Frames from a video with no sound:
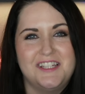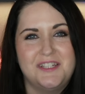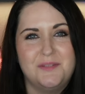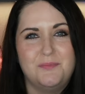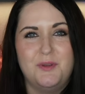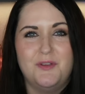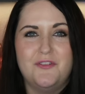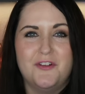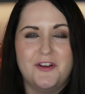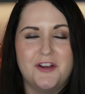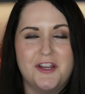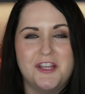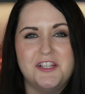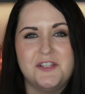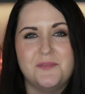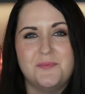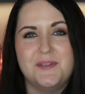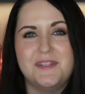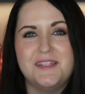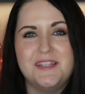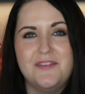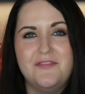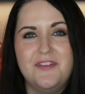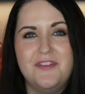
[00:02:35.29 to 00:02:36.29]
to be very
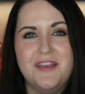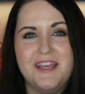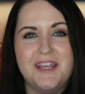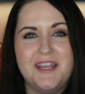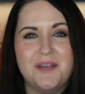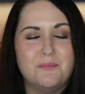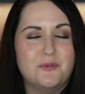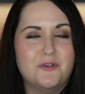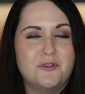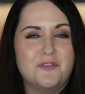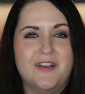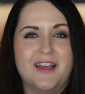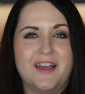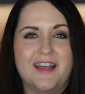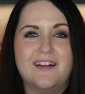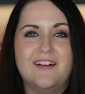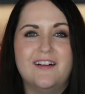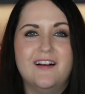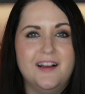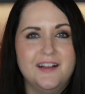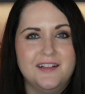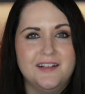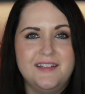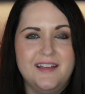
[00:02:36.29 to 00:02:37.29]
specific and provide
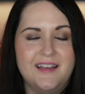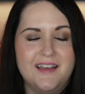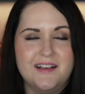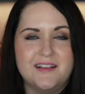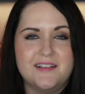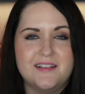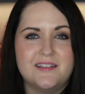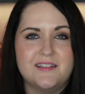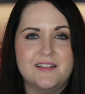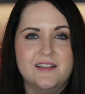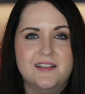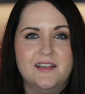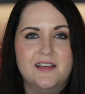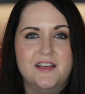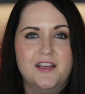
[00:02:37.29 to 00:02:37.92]
context,